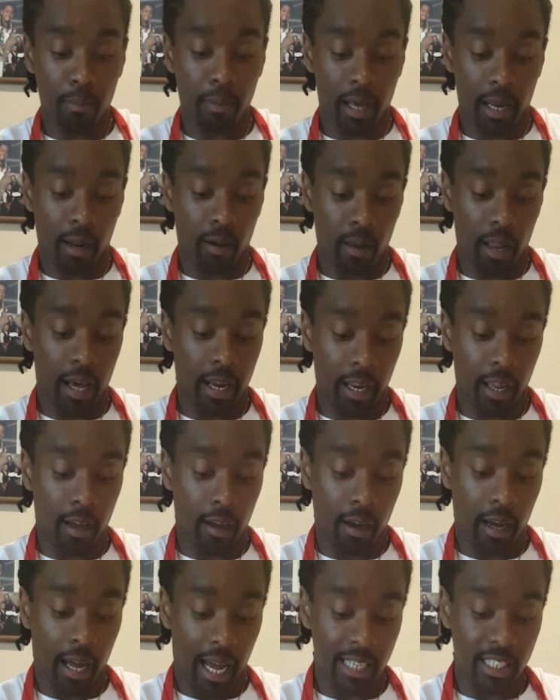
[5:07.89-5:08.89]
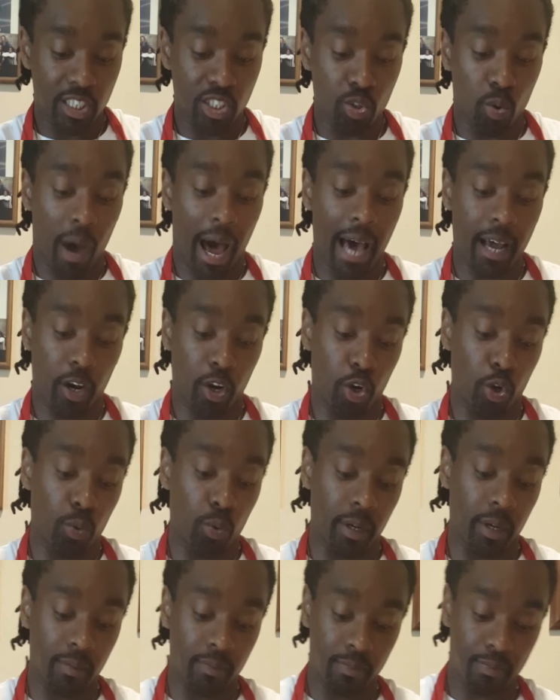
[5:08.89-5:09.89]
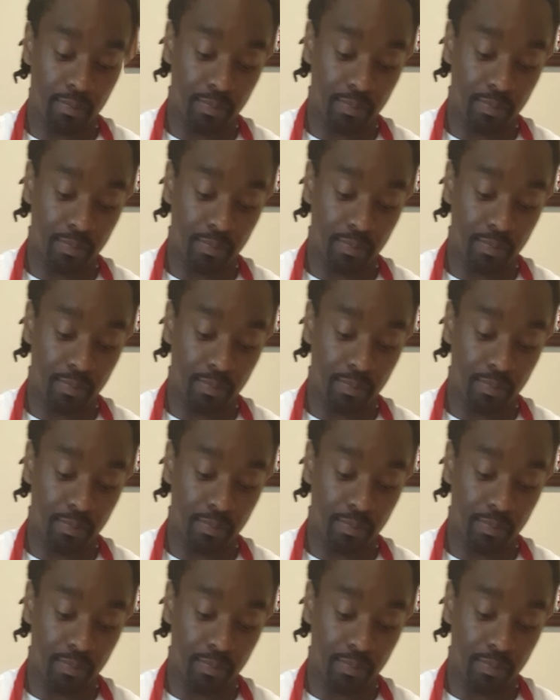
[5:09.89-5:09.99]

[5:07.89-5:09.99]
I'm not gonna lie to y'all. I just know how to do it.